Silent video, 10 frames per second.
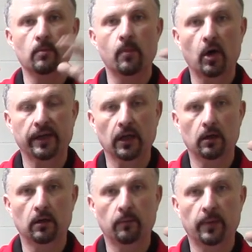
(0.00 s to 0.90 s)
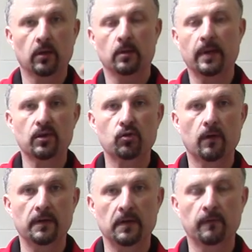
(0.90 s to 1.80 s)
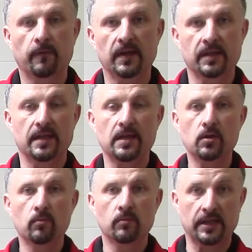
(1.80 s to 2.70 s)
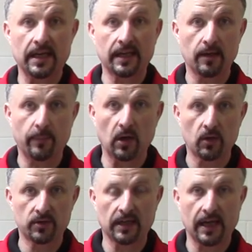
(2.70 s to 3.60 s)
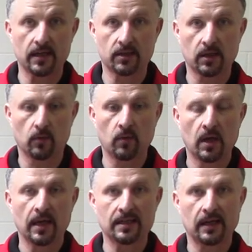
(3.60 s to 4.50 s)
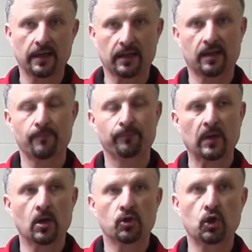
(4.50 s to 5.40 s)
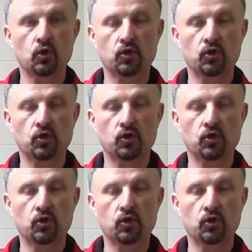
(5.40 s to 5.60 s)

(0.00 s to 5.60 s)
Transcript: you mock it up, you make sure everything fits, and then you take it apart again. So it's like two